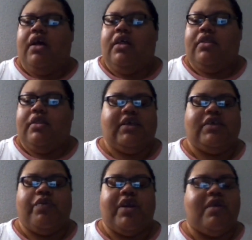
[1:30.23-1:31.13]
things to
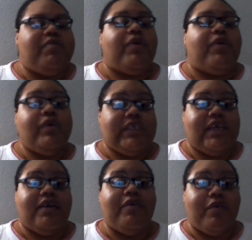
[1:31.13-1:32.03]
read. But we'll see.
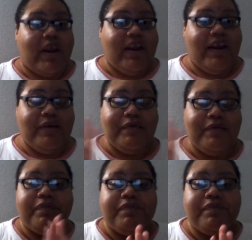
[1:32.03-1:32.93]
Right now,
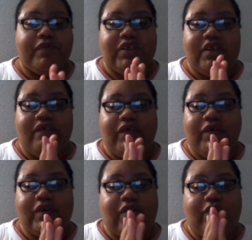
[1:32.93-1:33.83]
we're just going to
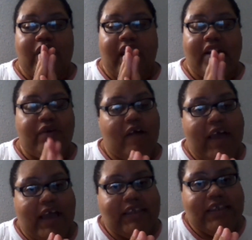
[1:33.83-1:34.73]
focus on what I do have
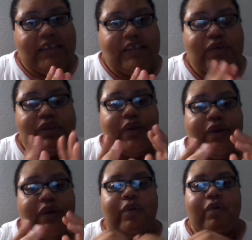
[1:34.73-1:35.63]
access to.
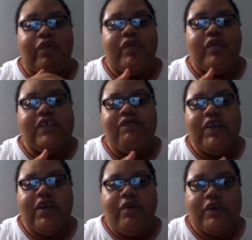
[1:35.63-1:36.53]
So this
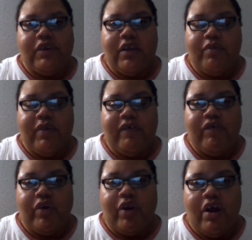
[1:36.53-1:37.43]
video is going to be for
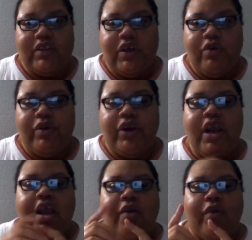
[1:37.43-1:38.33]

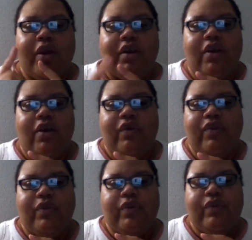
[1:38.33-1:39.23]
Gothtober. We're going to go
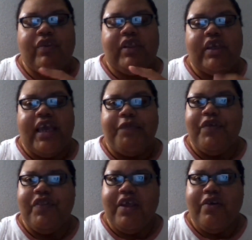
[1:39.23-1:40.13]
through the game that
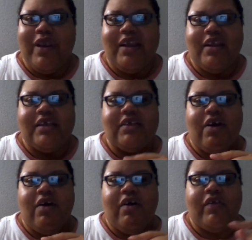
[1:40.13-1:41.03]
they created. It's
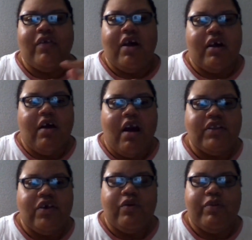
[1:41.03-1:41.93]
called
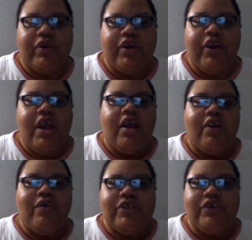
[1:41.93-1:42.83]
Gothtober
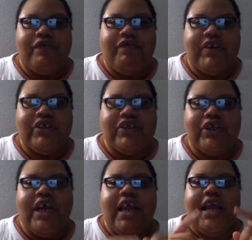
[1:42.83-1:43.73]
Creature Feature.
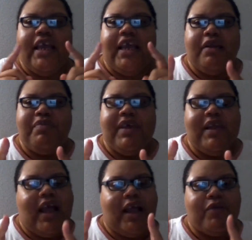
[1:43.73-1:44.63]
In a bit,
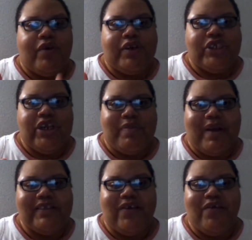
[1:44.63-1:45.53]
I'm going to share my
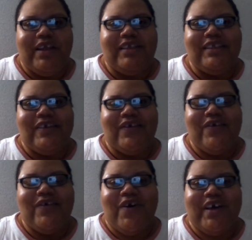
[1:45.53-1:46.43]
screen so you
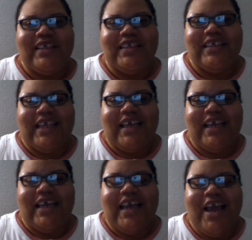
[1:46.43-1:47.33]
all can
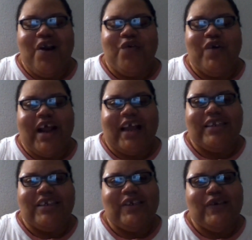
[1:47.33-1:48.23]
see what I
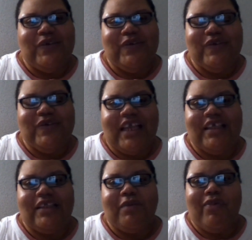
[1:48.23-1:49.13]
choose and then
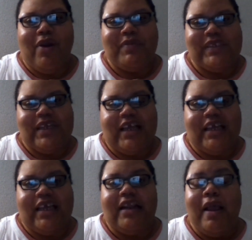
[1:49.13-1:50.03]
the prompts that I
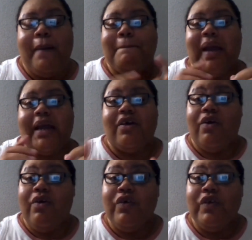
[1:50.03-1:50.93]
get. My
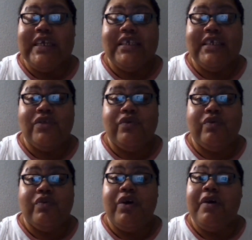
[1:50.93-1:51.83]
goal is to